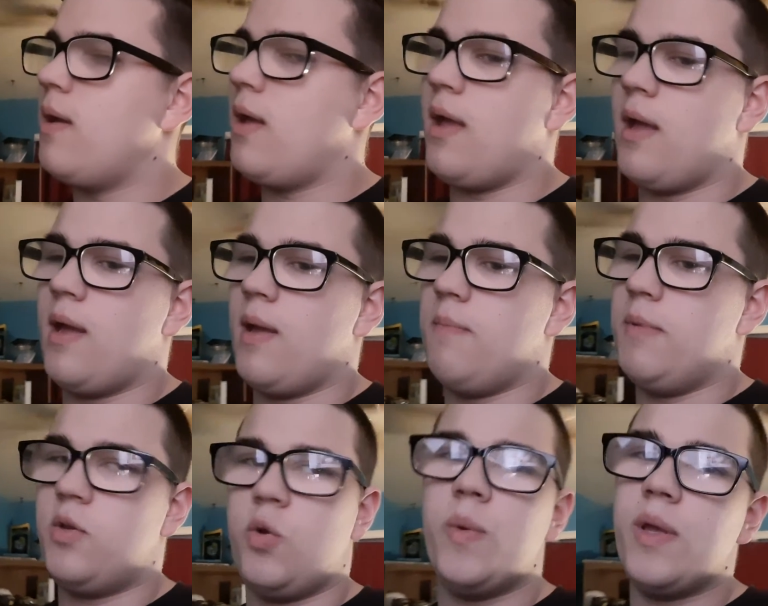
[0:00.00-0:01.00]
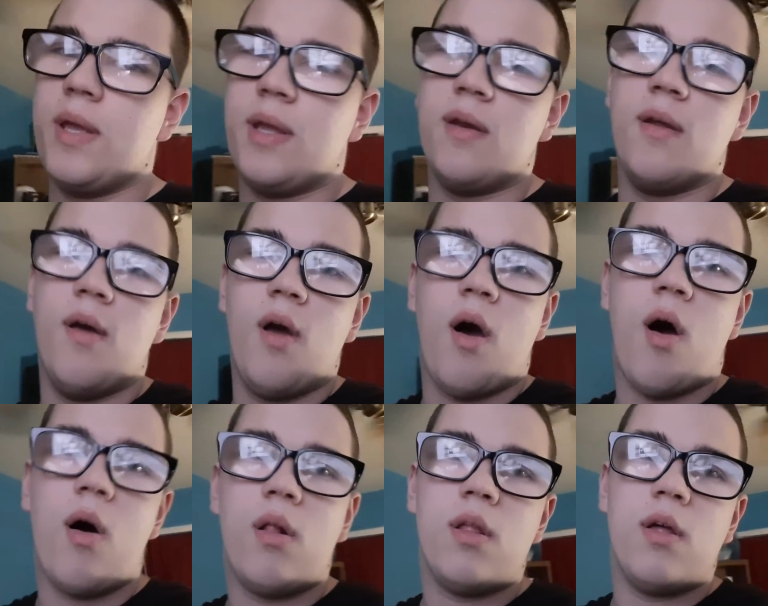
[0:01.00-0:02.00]
and between
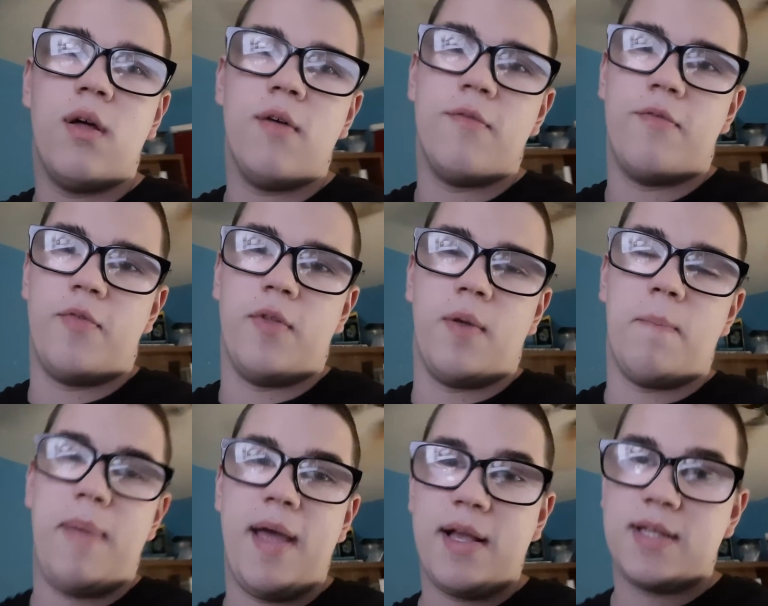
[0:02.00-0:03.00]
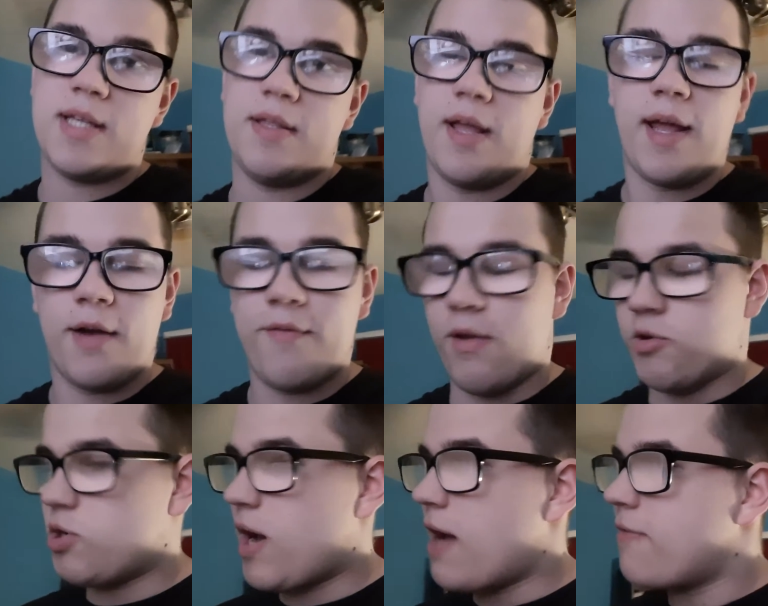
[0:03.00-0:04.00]
all of the picks in the NFL
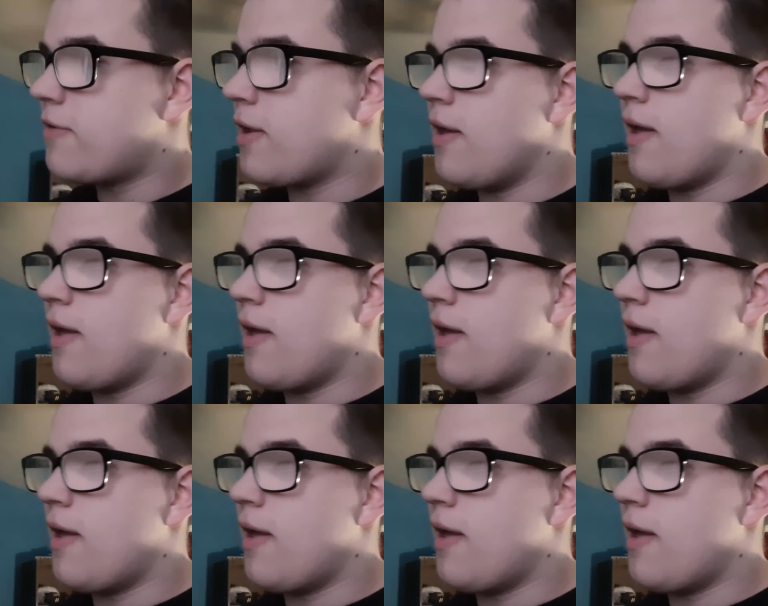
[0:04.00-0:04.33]
draft,